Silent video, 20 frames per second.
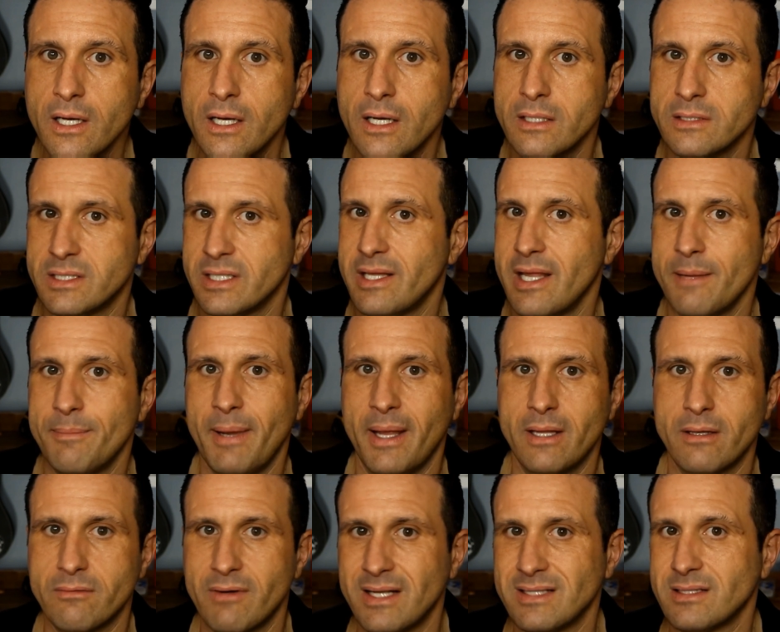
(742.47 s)
Did they pay the
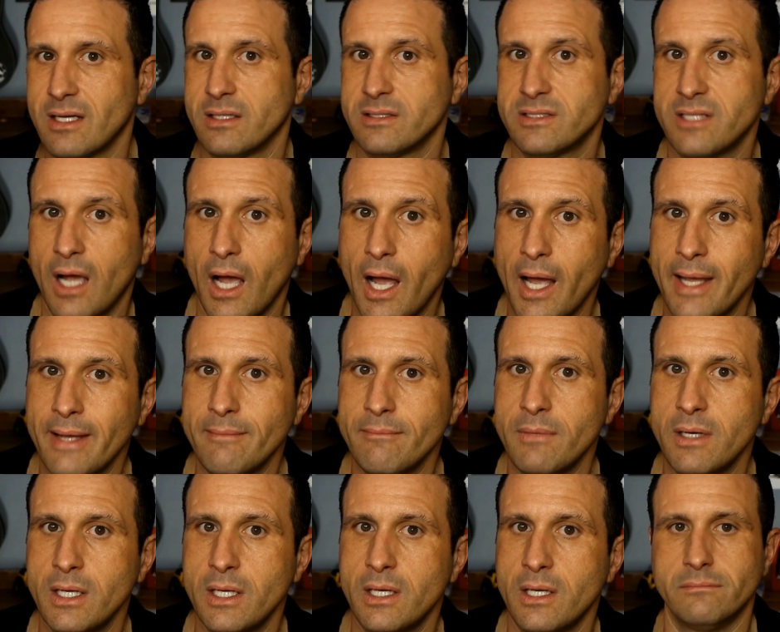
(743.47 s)
rent on time?
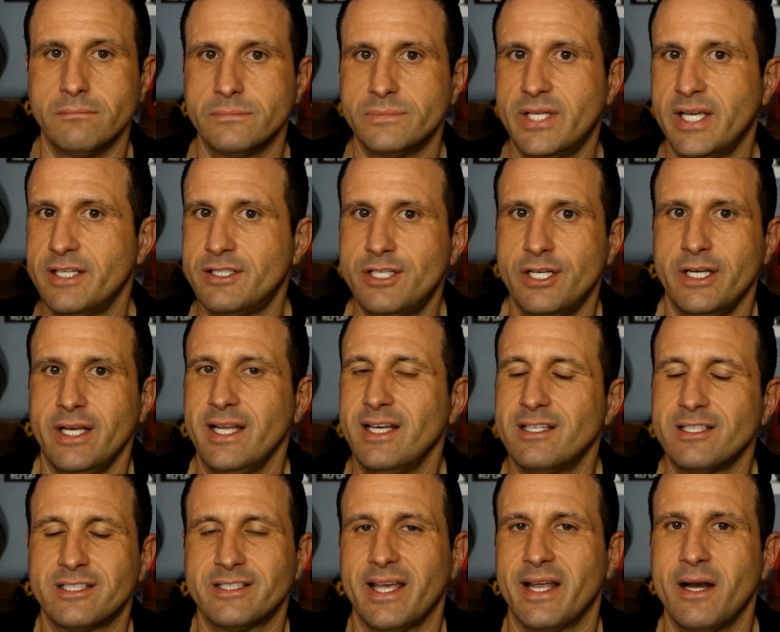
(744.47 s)
Did you need to
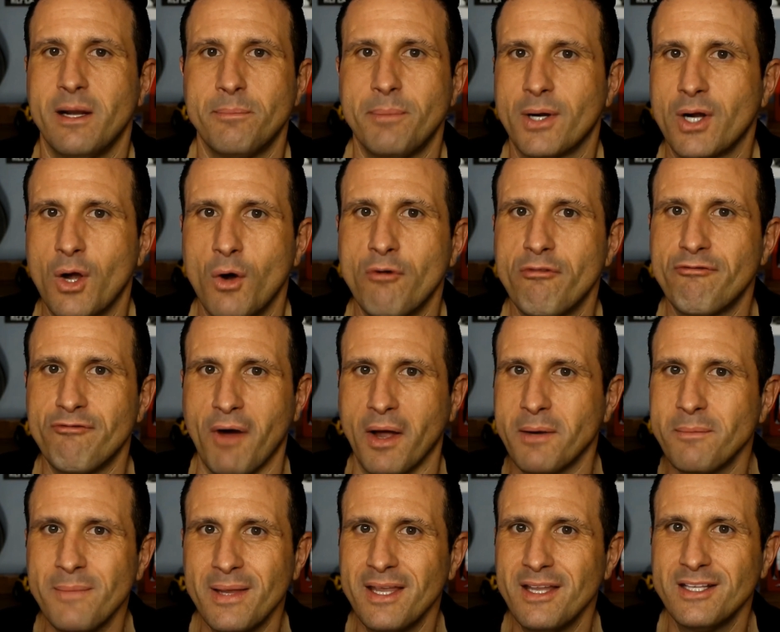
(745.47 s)
set up a
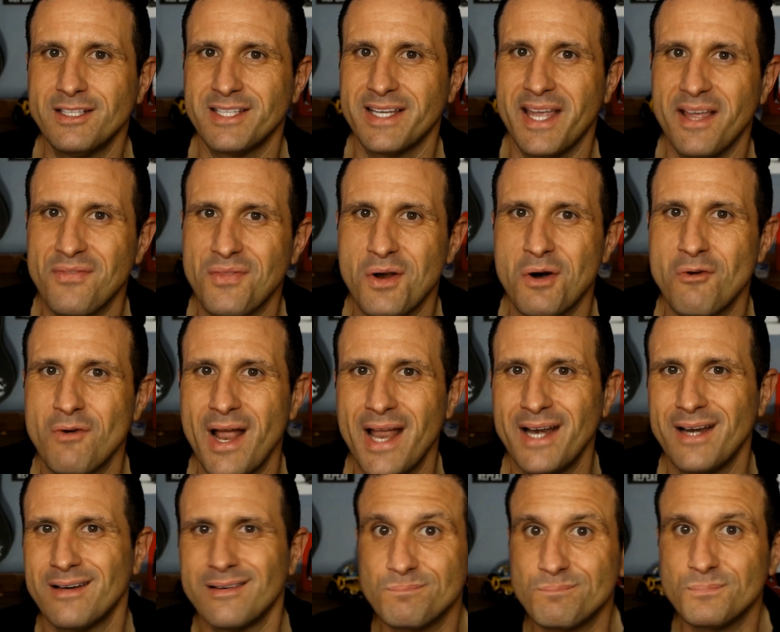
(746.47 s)
GoFundMe to get their
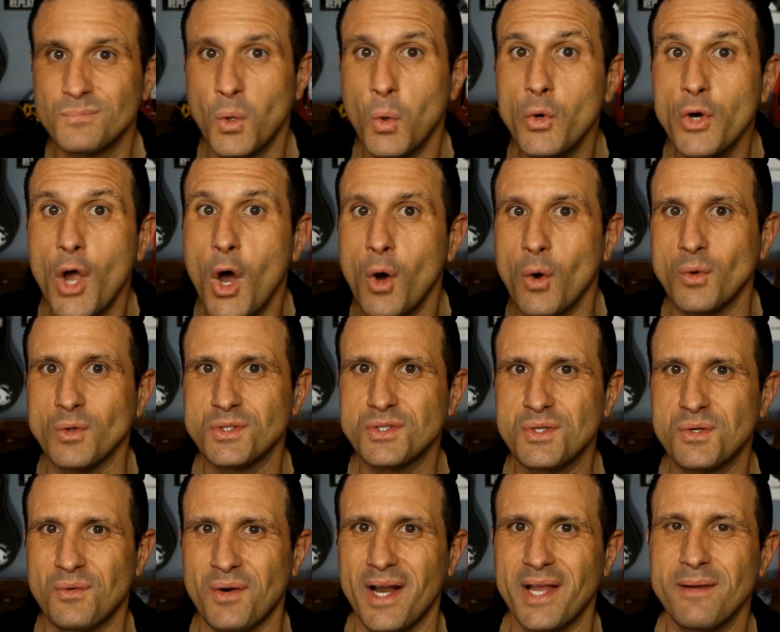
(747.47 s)
rent? Who knows,
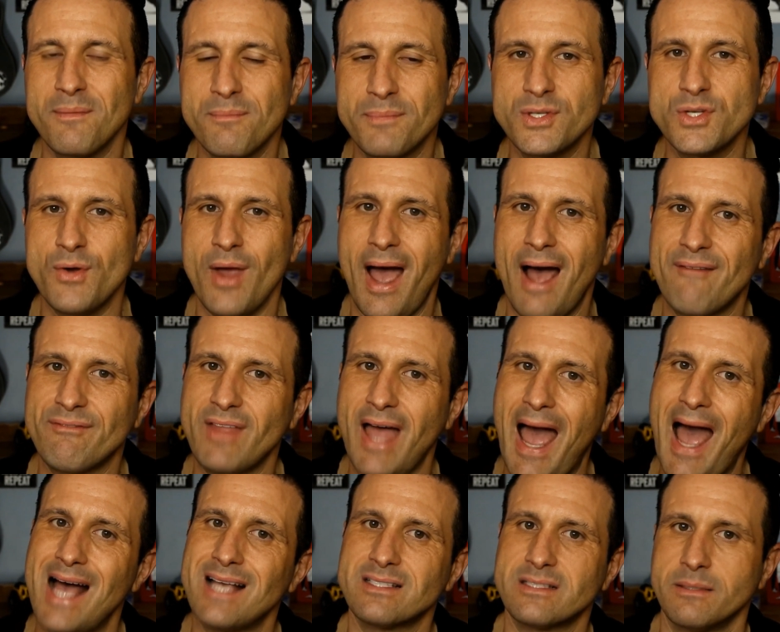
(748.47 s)
right? But you have to
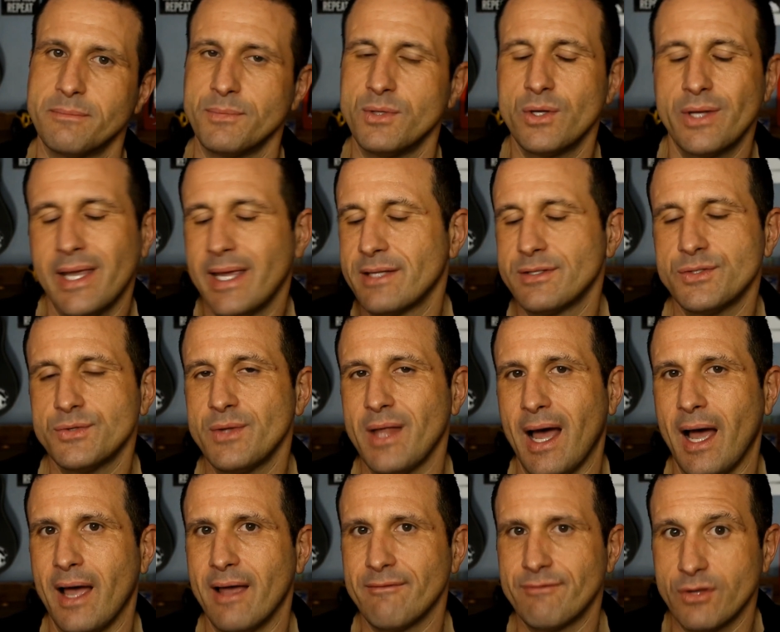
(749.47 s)
ask them. You can't do
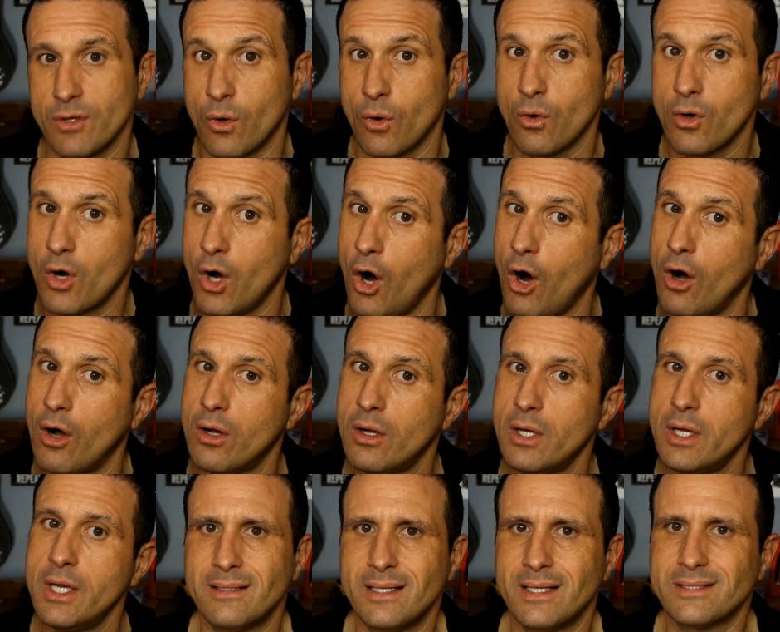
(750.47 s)
that if you don't call.
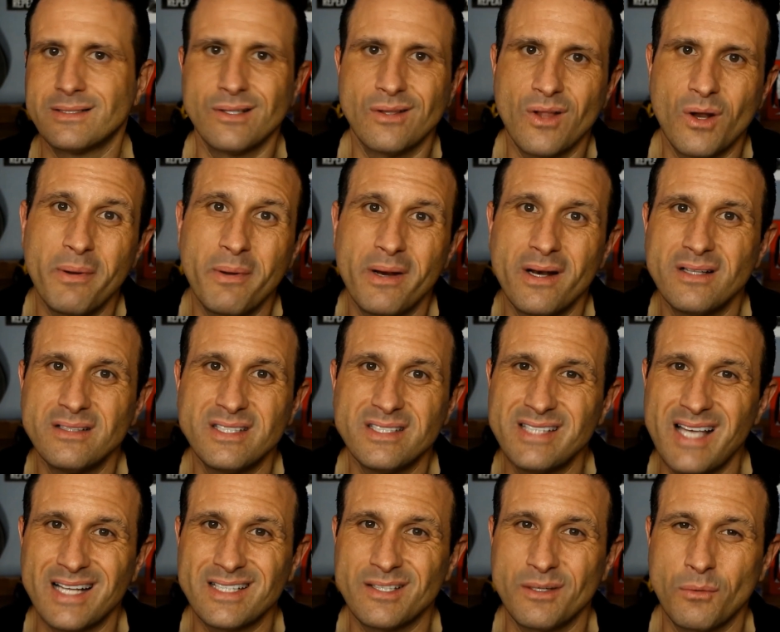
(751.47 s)
It's a little bit of
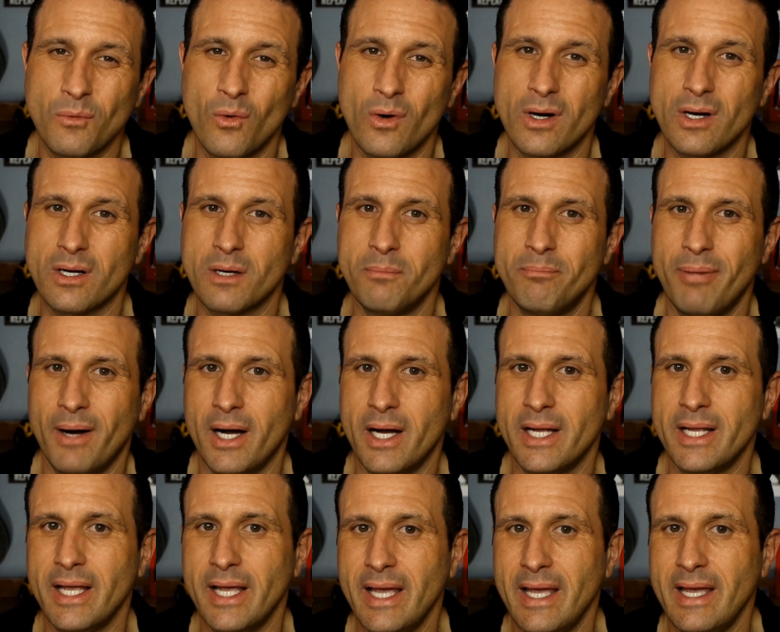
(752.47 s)
detective work, but
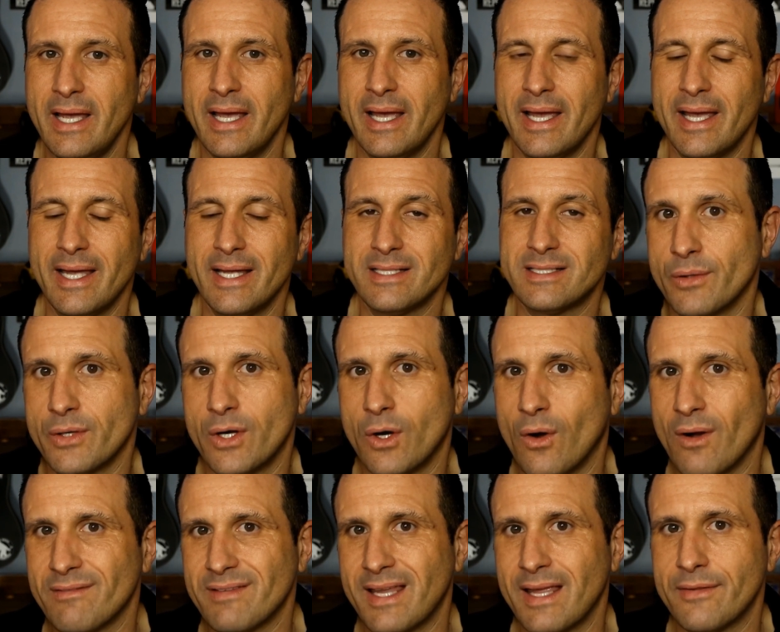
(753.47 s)
you don't
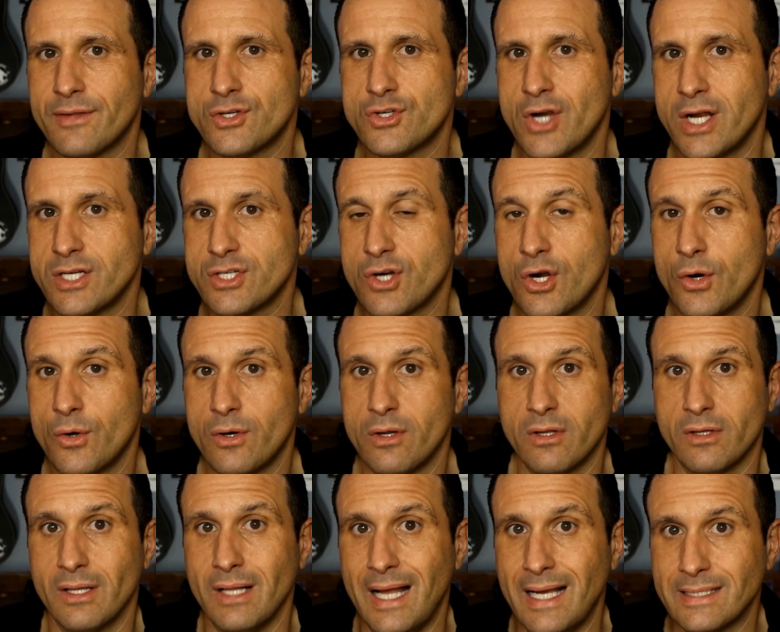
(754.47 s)
have to get the trench coat or the
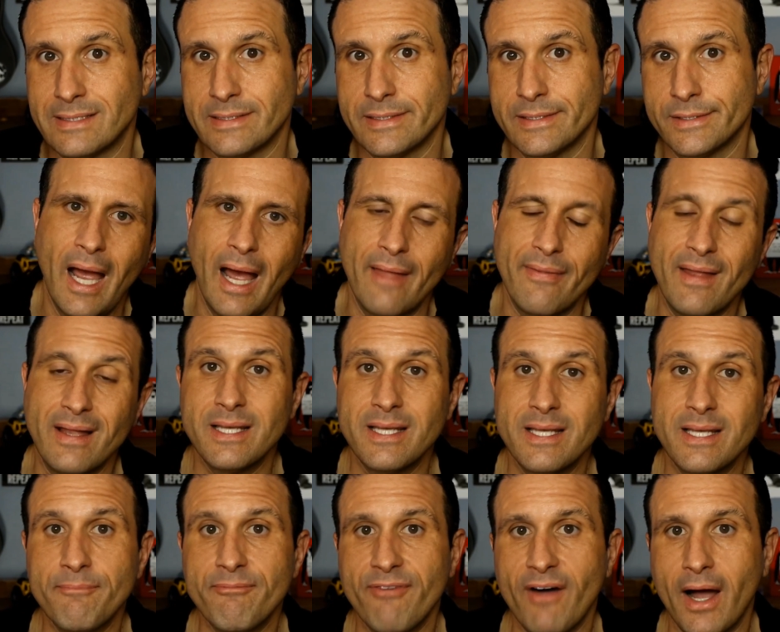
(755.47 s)
glasses. And then
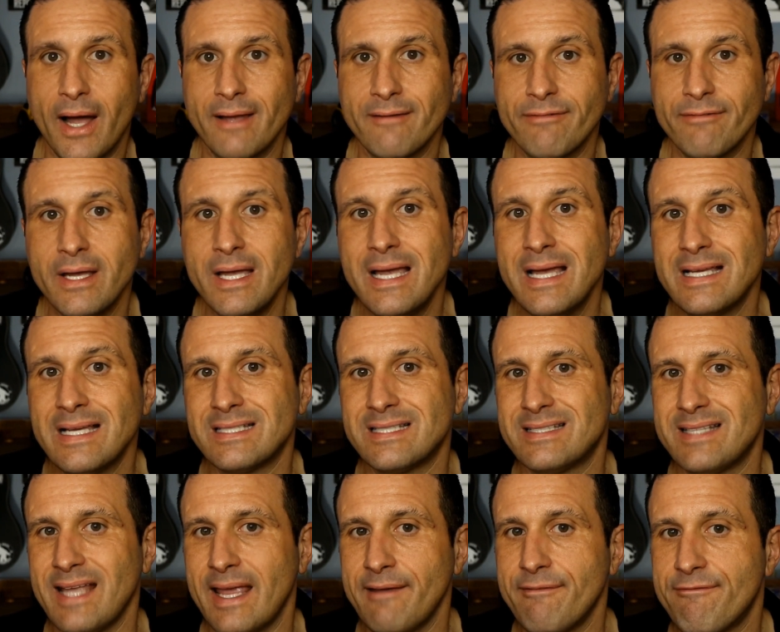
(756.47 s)
tip 5,
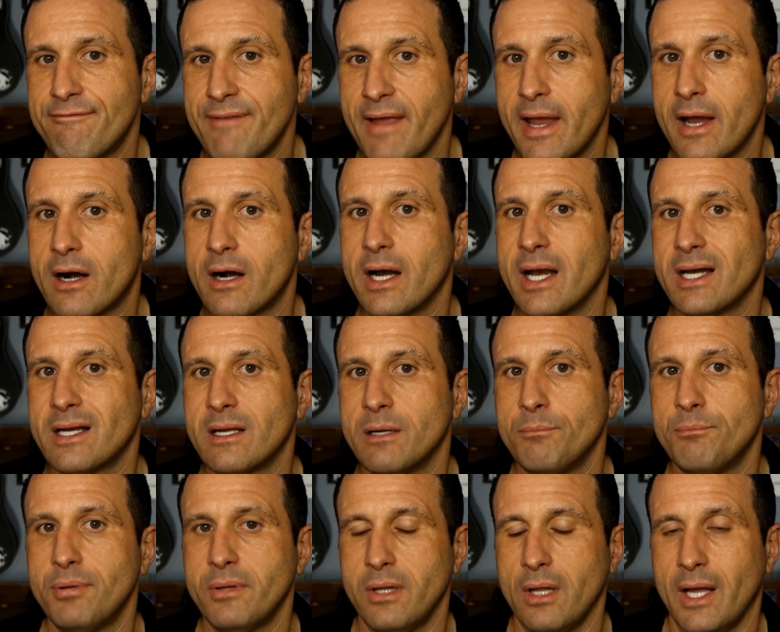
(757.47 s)
stay fair and
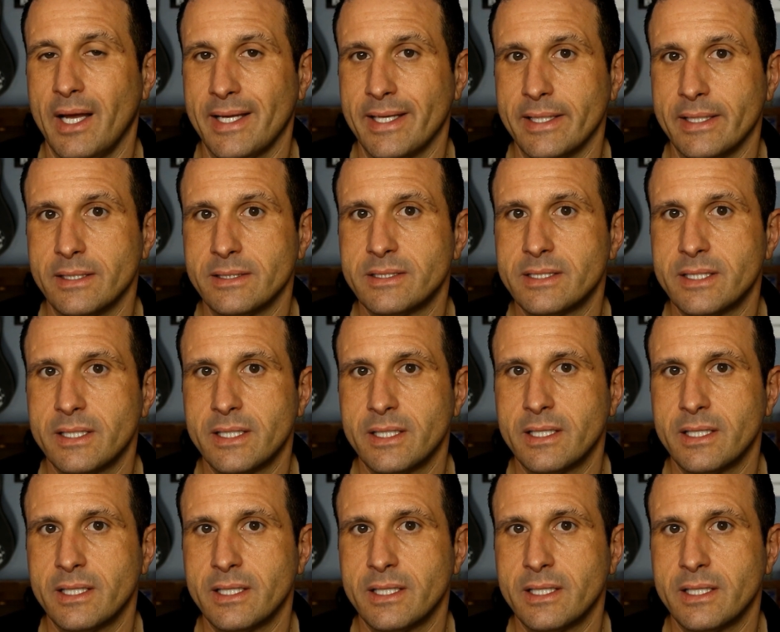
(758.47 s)
compliant.